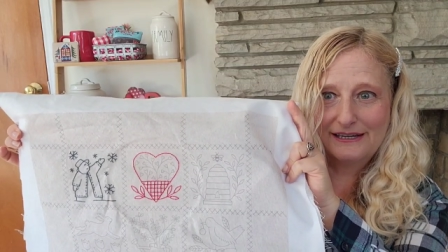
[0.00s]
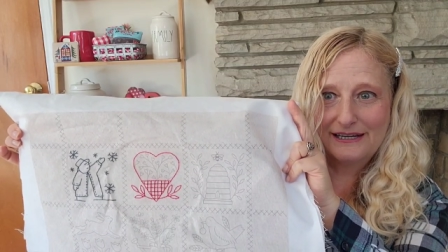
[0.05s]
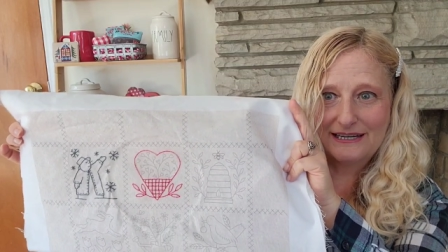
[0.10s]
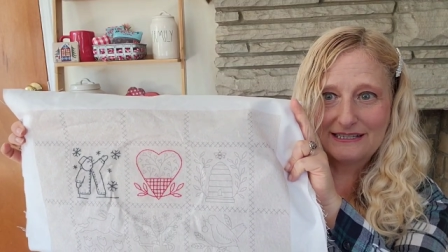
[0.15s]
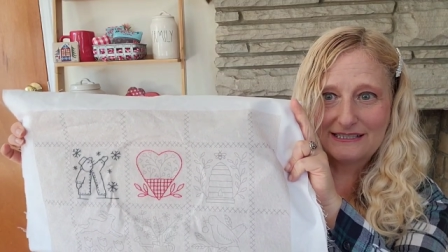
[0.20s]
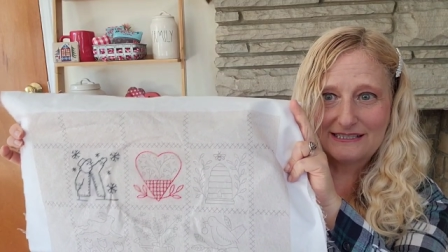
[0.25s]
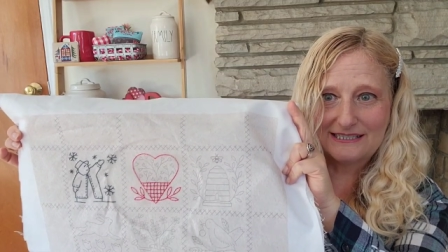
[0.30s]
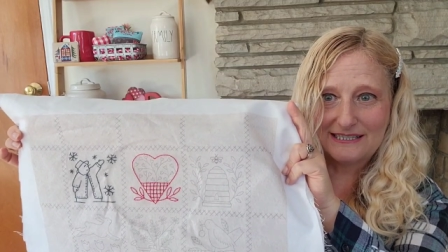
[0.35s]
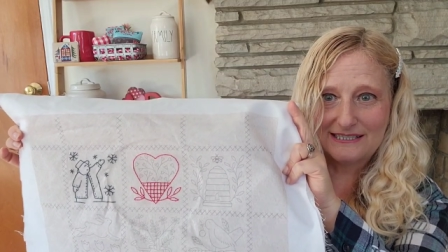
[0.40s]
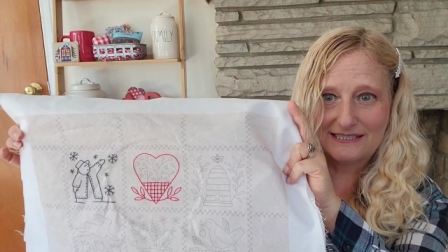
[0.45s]

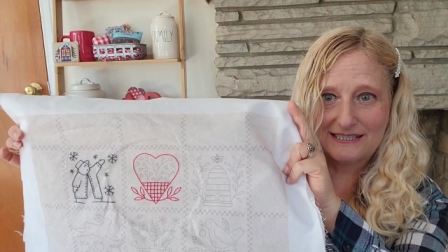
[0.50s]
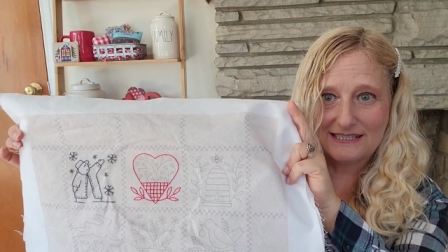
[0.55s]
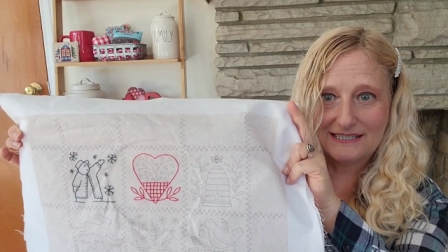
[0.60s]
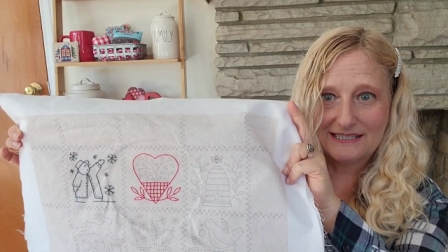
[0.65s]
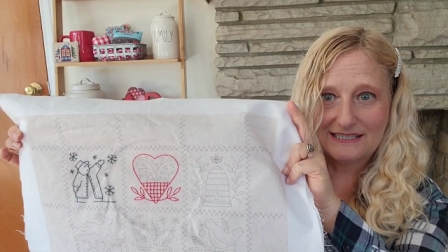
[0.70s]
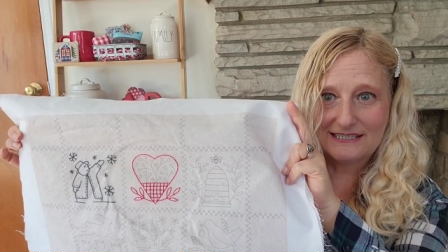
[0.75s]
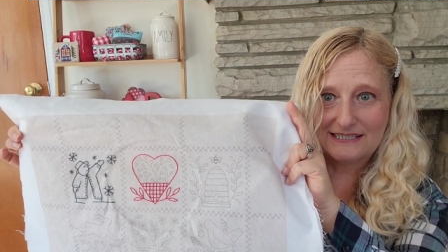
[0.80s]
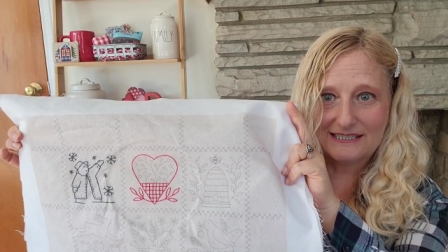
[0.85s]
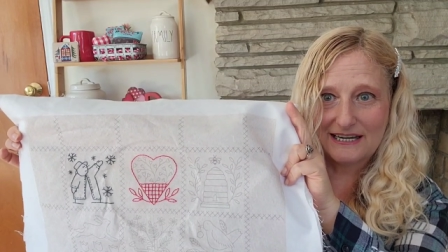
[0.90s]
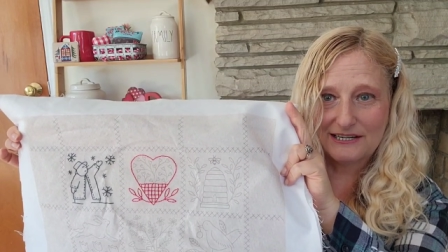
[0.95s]
It's easy to
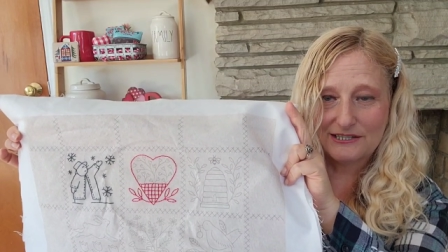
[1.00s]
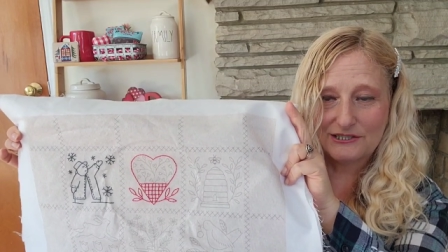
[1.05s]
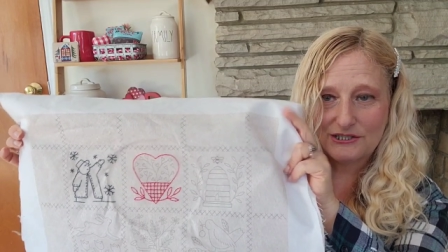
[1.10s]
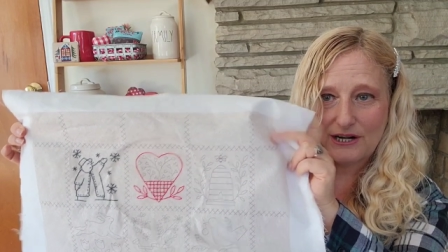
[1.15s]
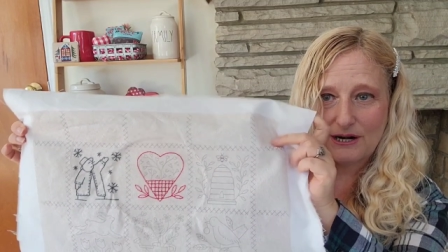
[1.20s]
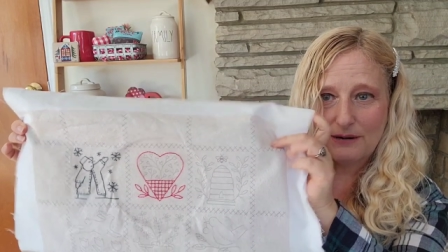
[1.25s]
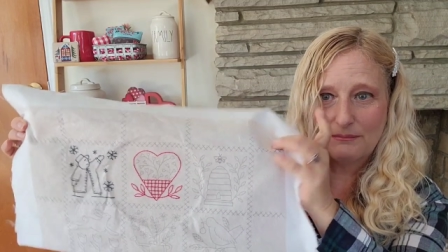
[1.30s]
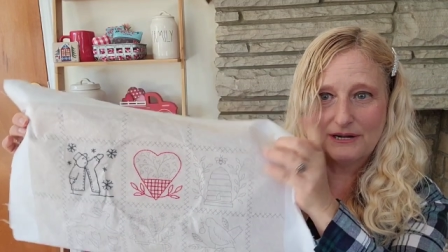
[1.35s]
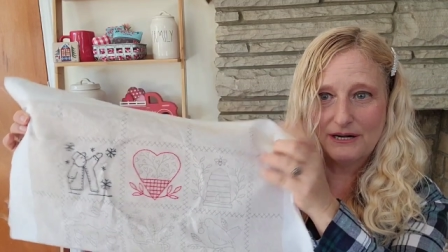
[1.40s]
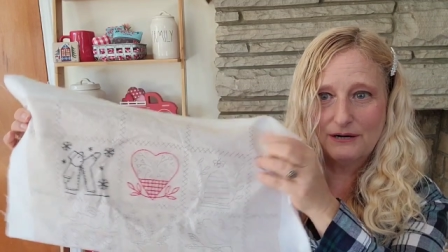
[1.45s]
stitch,
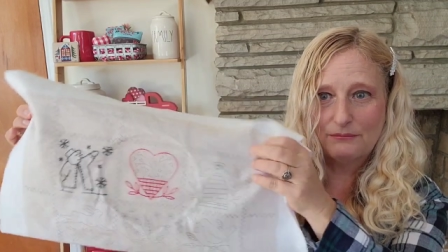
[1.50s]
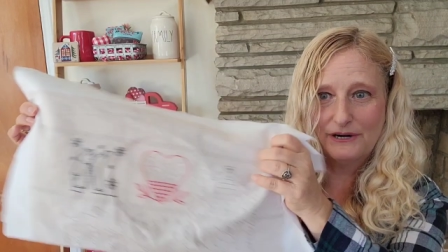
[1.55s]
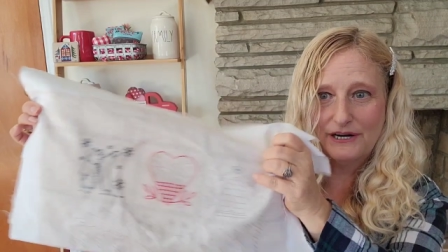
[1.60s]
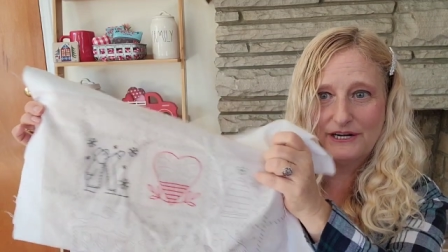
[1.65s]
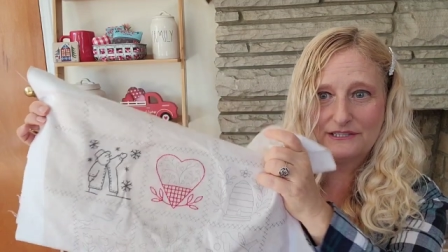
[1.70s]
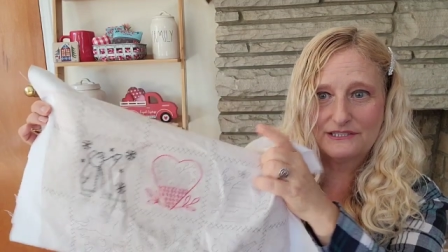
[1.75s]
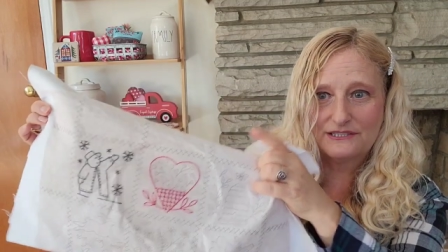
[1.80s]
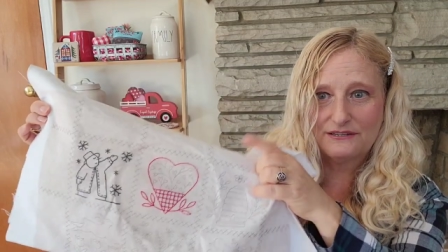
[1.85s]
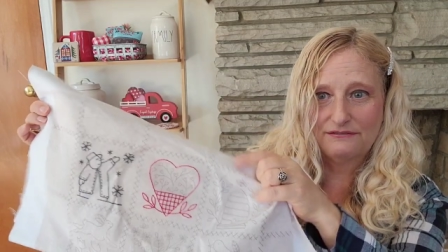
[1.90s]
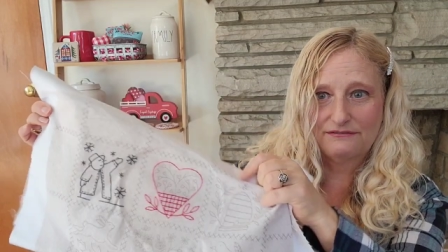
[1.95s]
and I'm going to
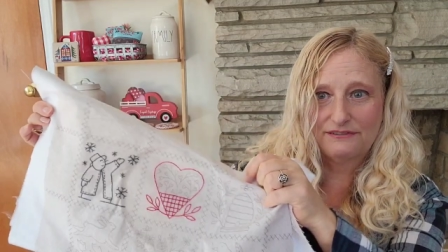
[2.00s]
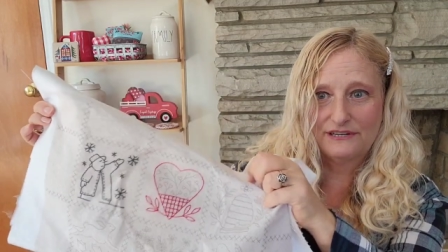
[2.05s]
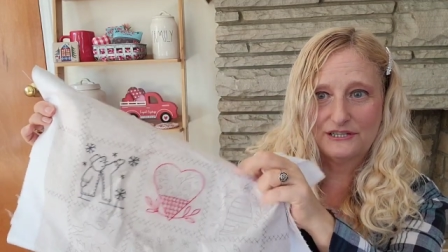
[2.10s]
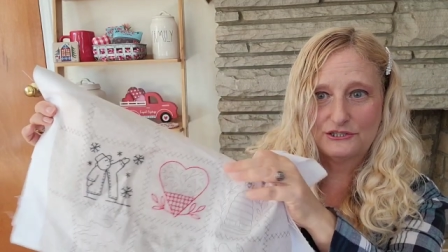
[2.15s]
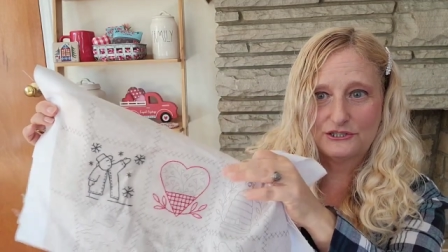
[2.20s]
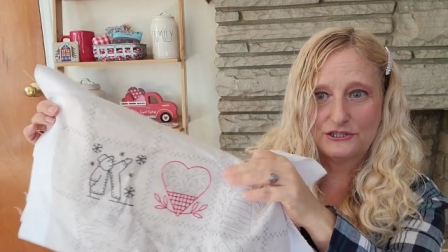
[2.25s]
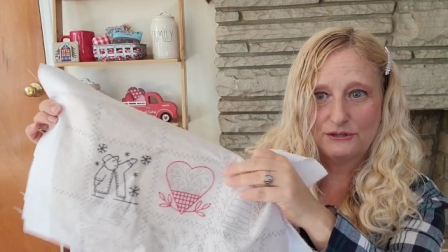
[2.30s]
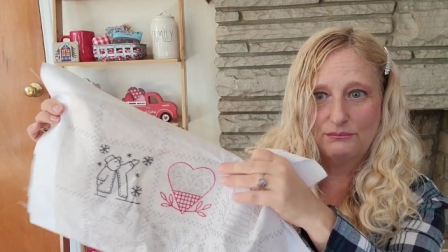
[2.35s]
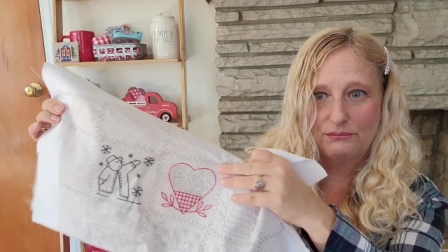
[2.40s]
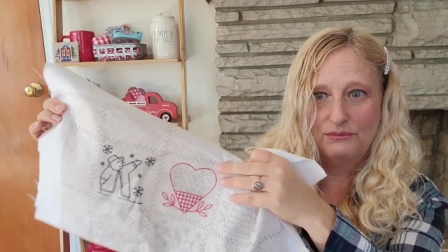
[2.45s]
wait to
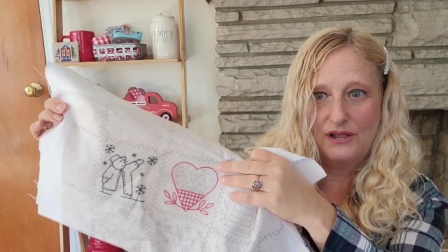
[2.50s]
finish the